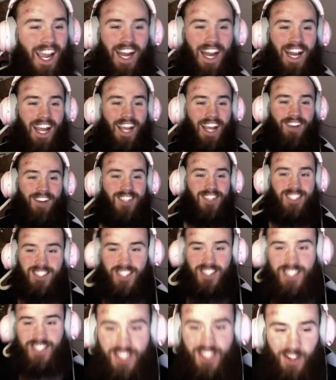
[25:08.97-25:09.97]
And it was
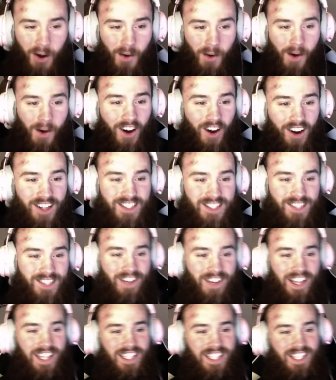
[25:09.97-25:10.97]
just so
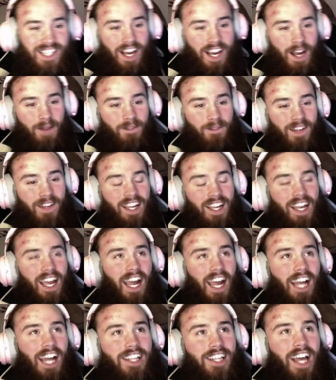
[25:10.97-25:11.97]
awesome at the time.
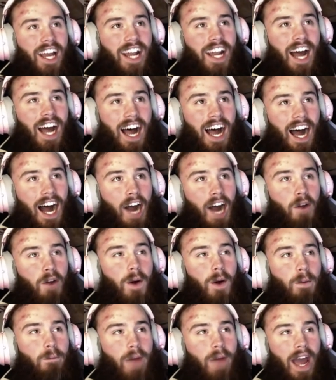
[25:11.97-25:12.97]
And then I
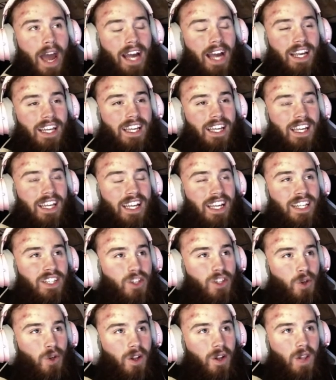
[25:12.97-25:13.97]
went back
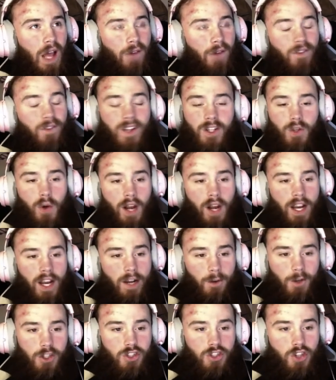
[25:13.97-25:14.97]
into 11th grade.
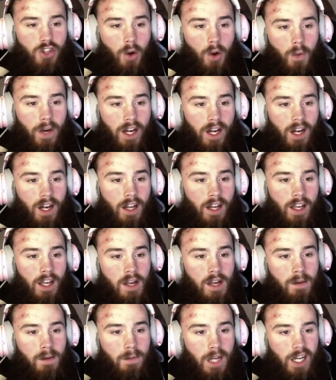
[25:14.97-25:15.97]
It was so weird
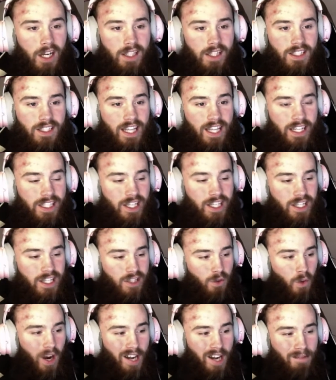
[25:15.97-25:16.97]
because this
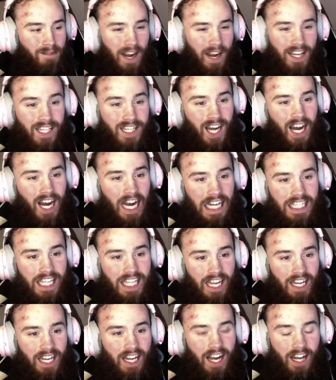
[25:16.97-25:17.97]
is when my
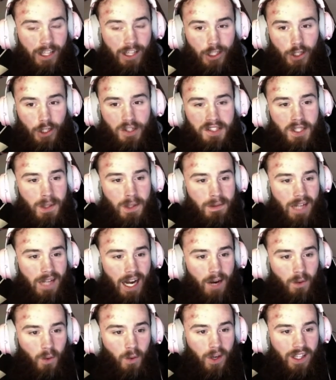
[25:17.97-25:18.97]
content on YouTube
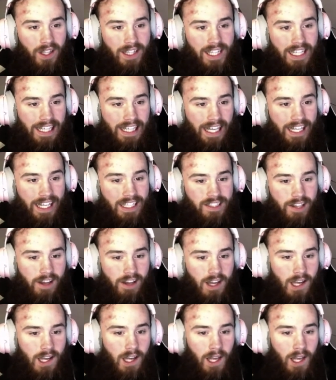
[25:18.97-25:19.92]
got really lazy,